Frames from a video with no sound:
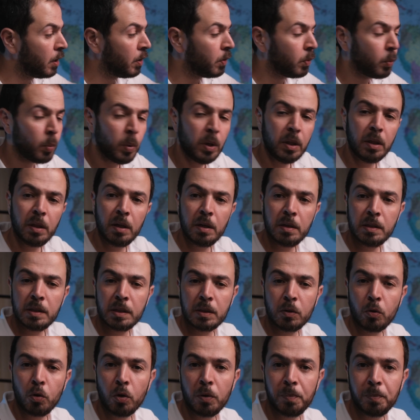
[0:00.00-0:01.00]
with this
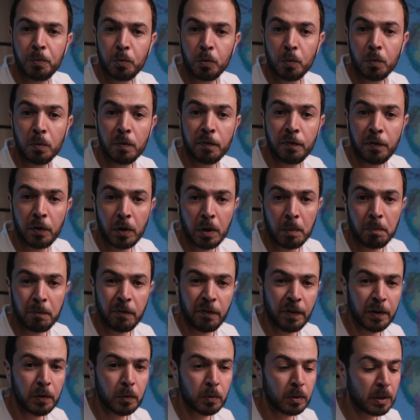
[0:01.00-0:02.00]
Scorp 2 from
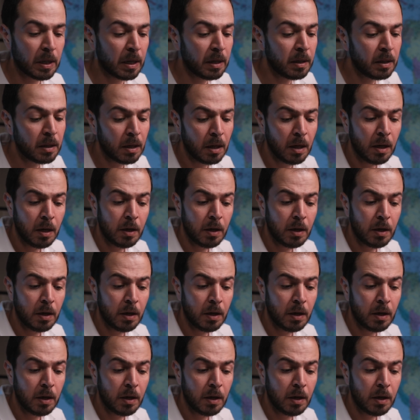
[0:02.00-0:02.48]
Feiyutech,